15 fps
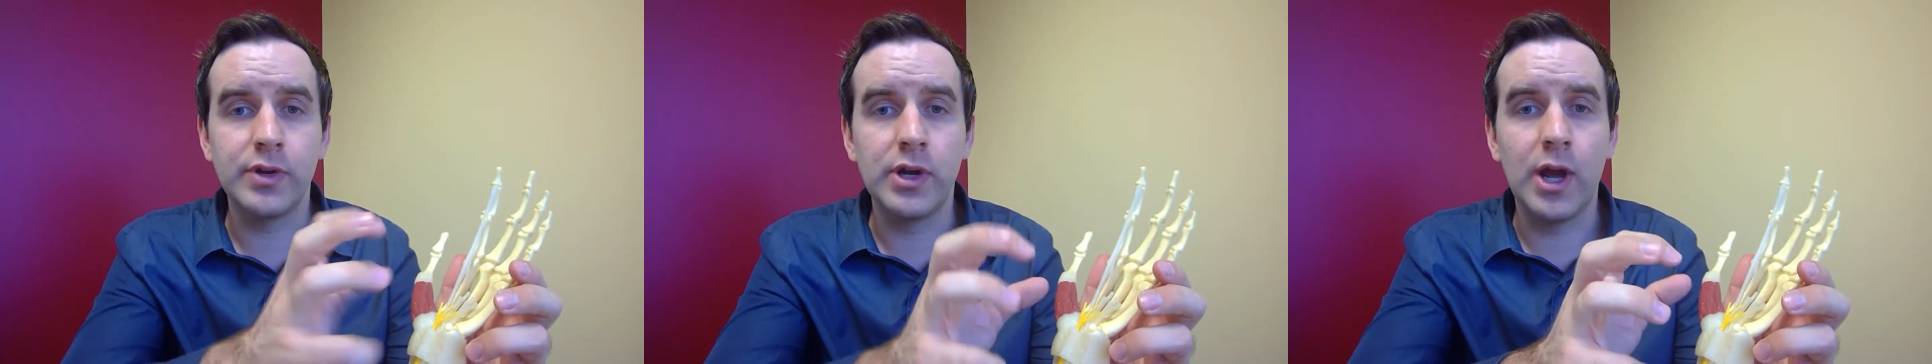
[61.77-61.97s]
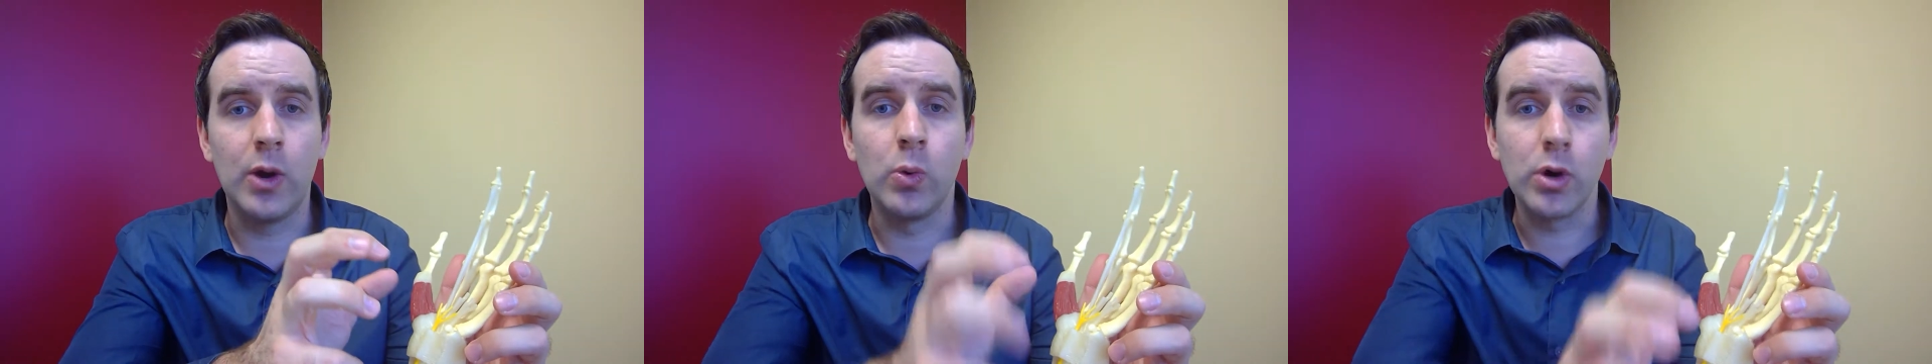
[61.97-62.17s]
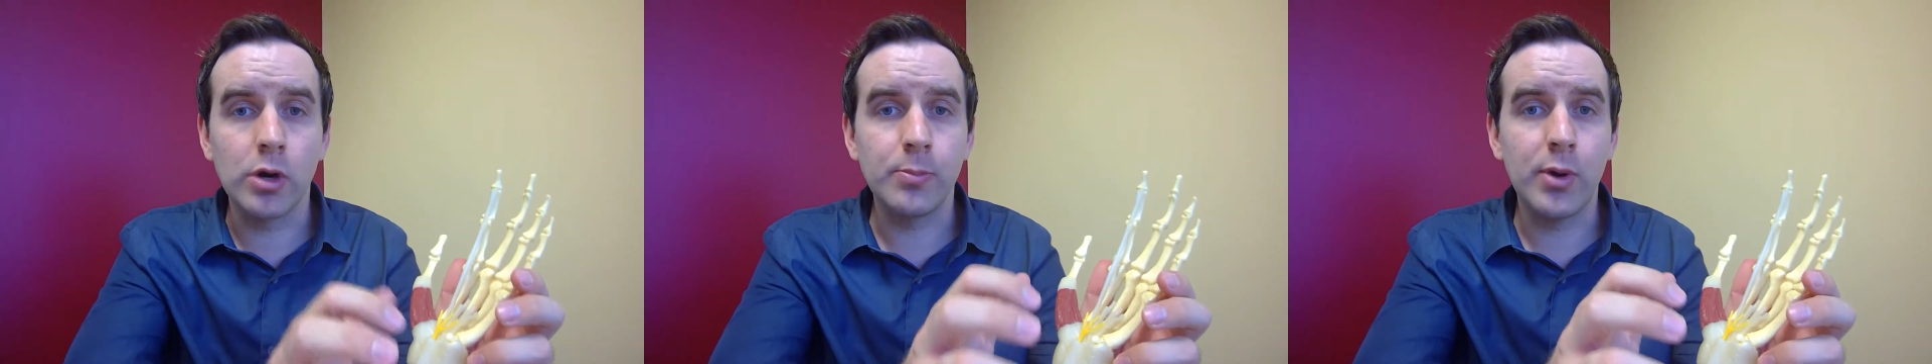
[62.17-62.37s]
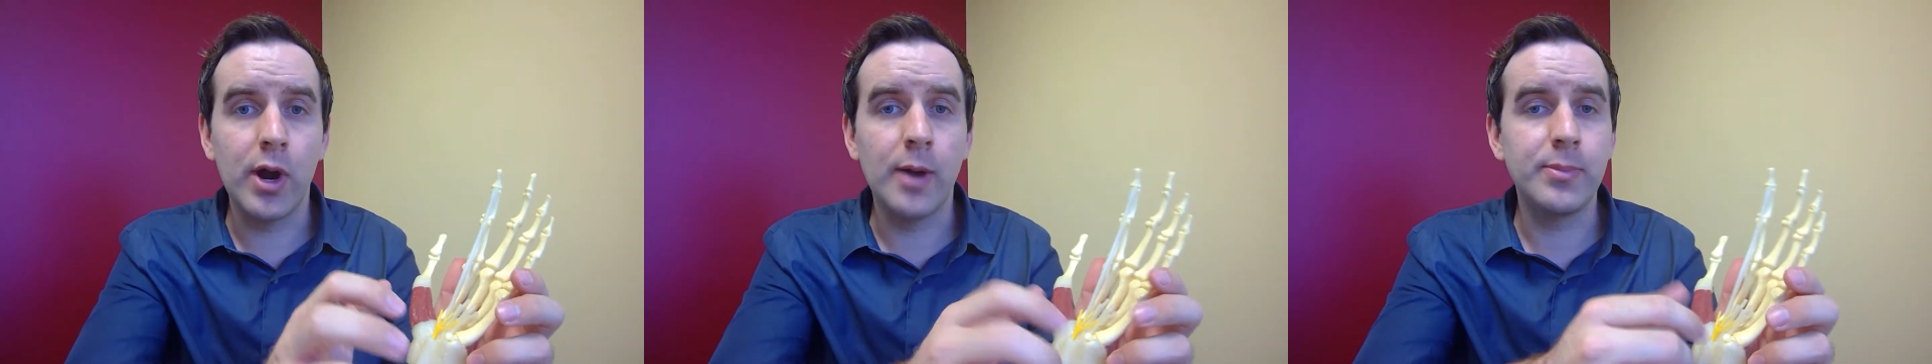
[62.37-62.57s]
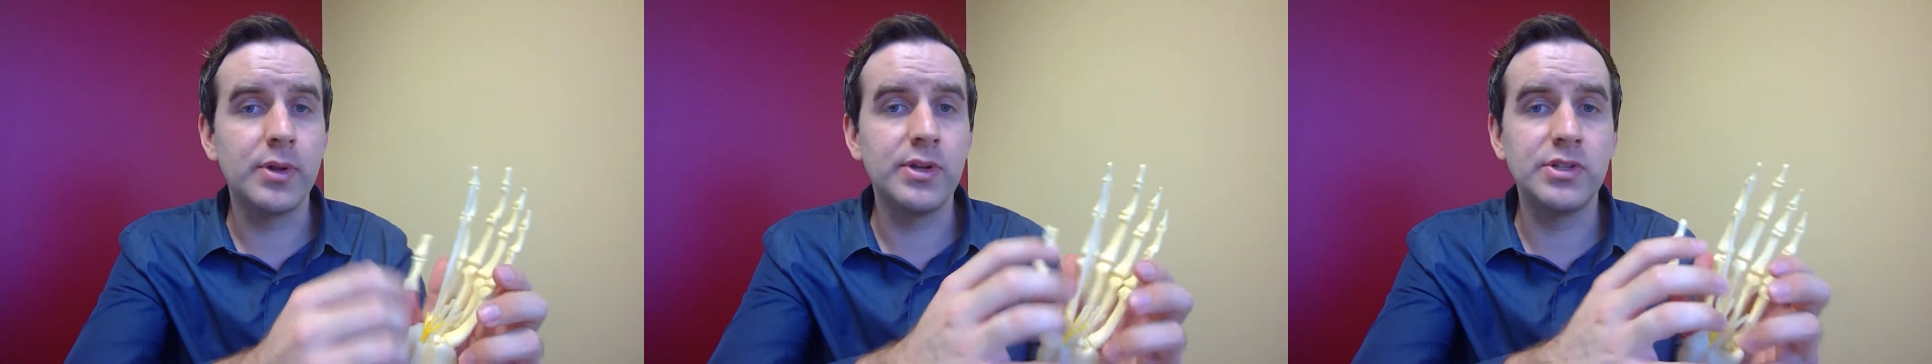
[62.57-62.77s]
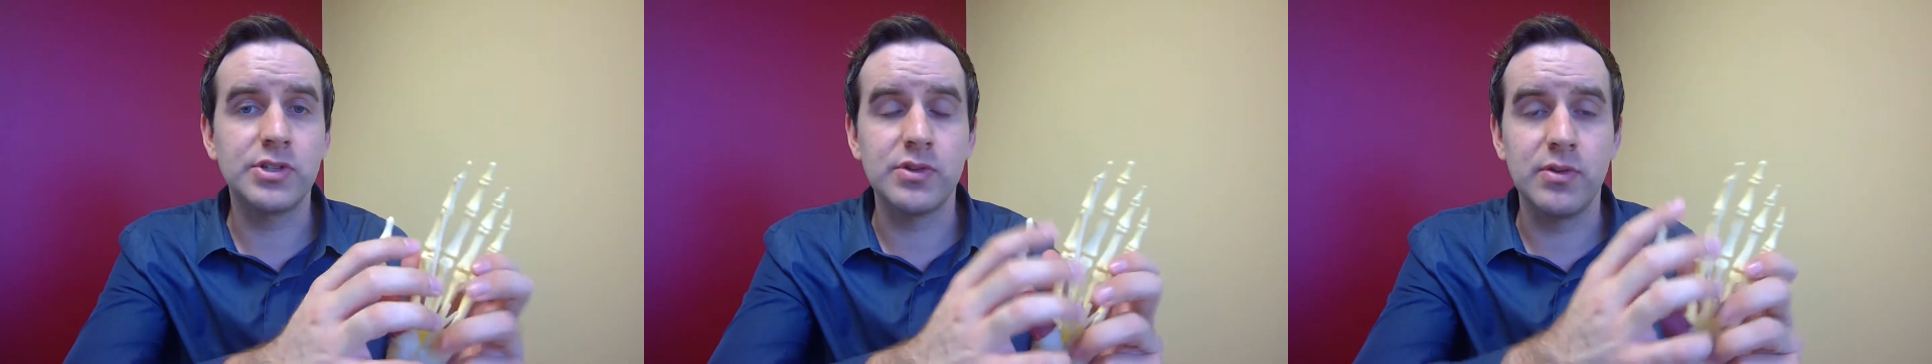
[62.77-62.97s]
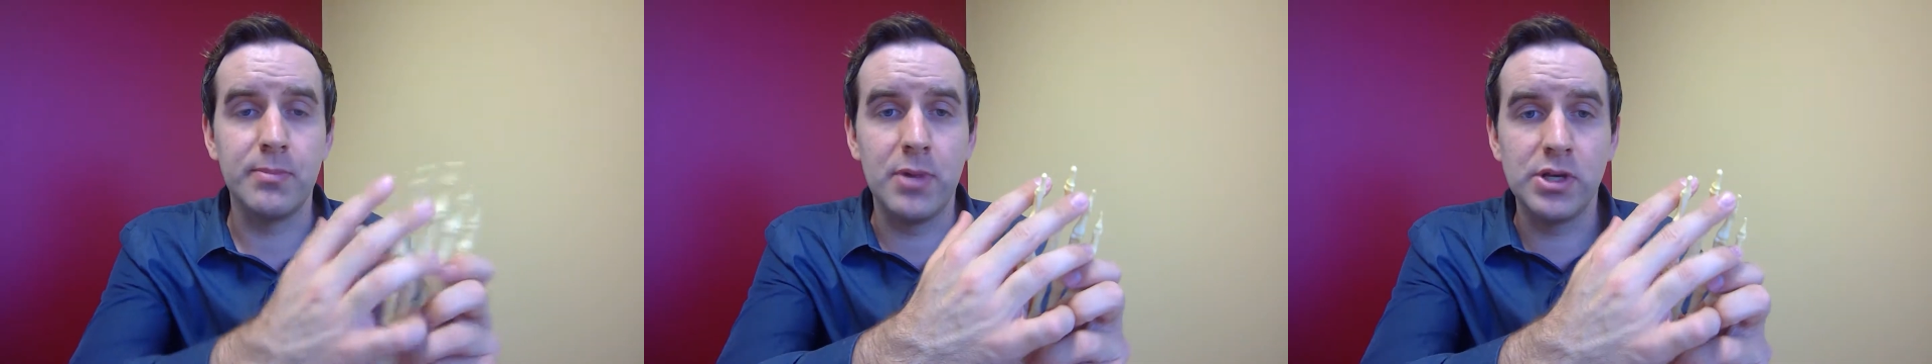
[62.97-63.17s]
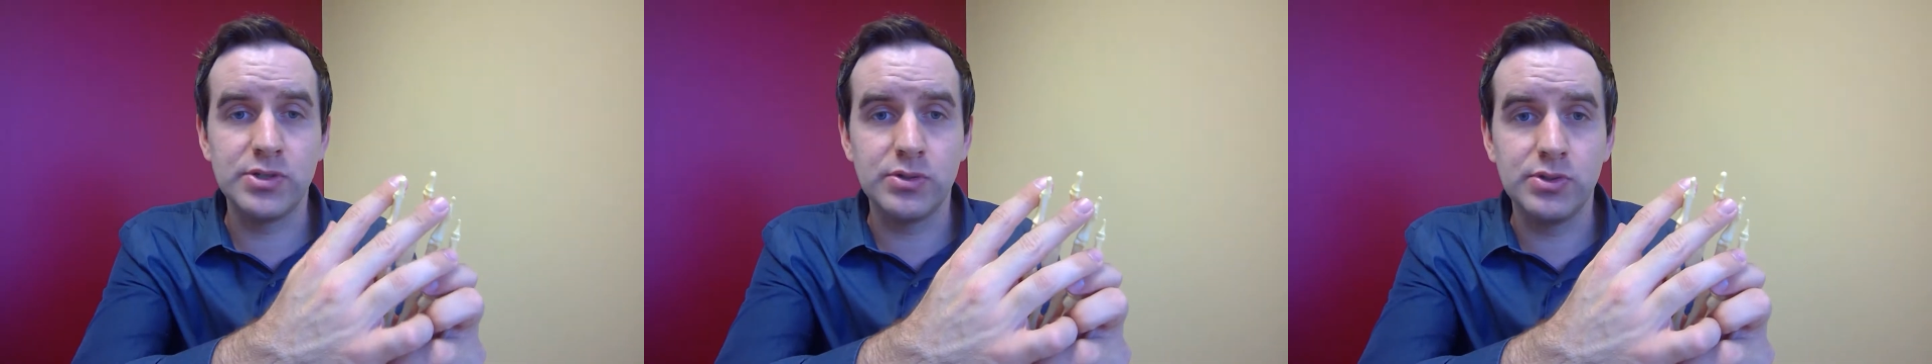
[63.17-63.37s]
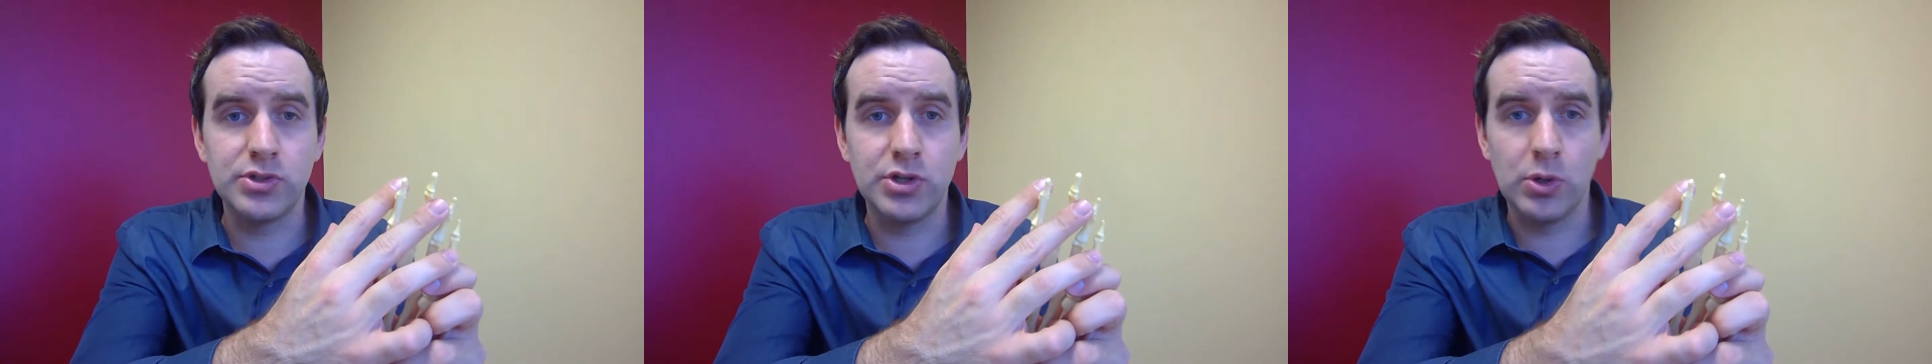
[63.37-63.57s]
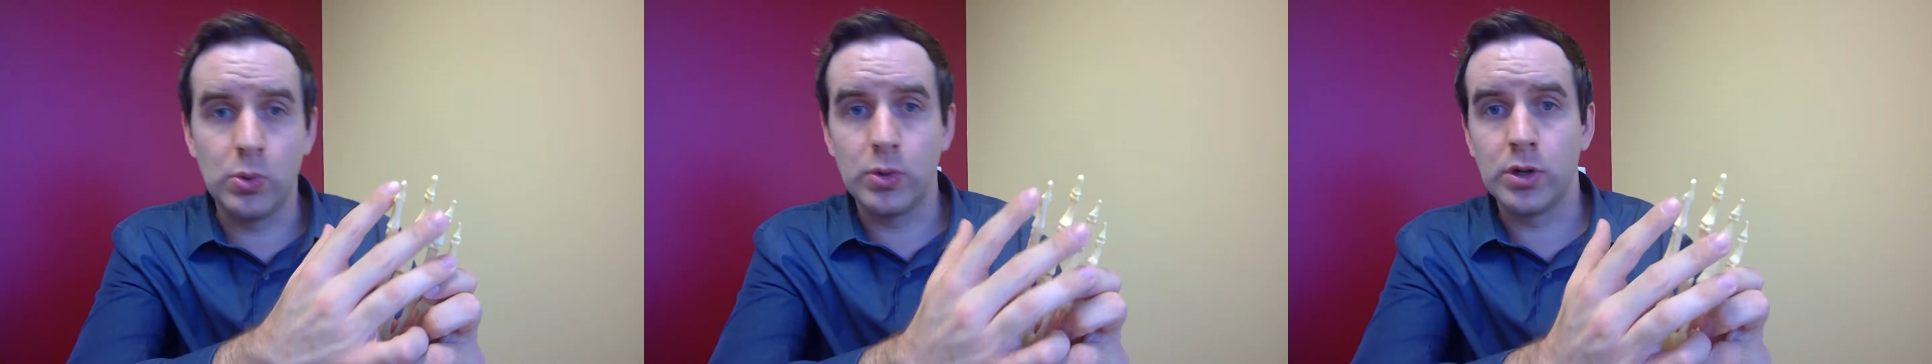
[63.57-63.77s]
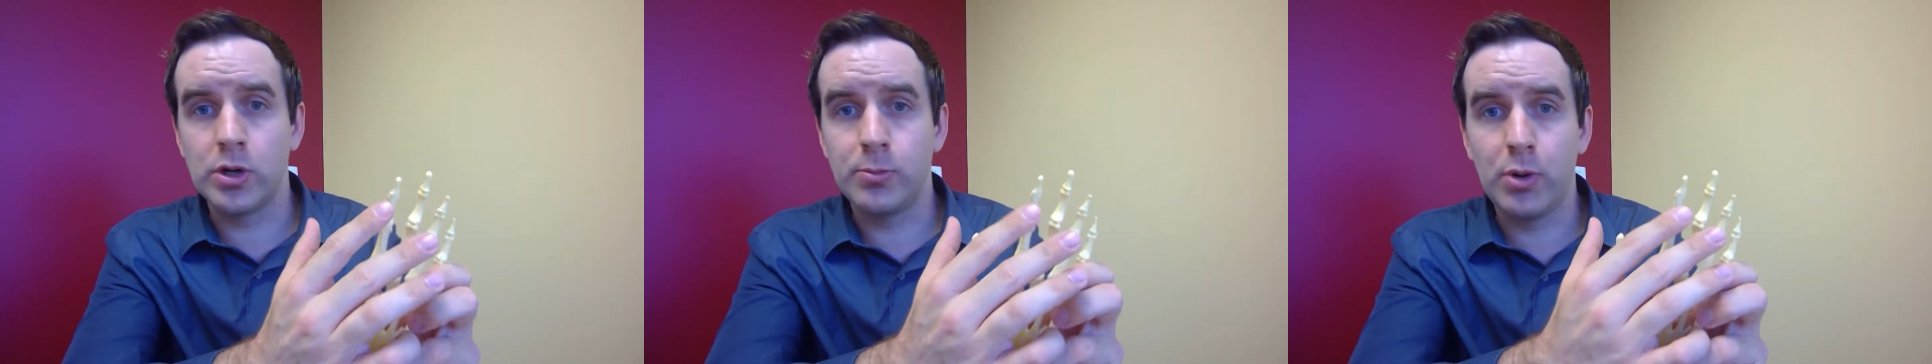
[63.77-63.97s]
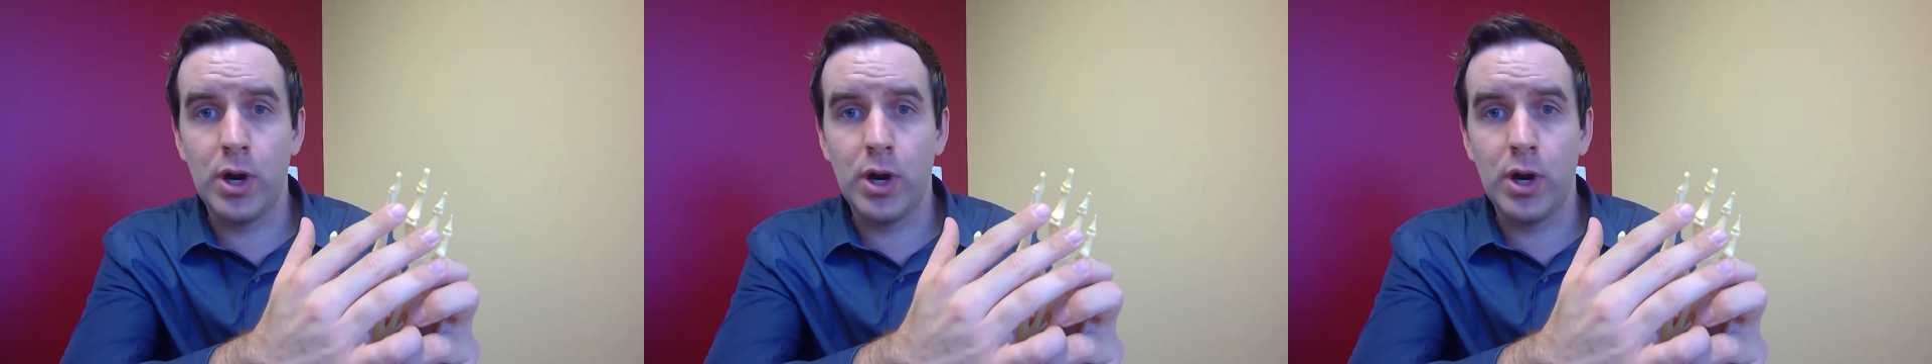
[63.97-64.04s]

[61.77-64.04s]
to not work properly, so the muscles don't work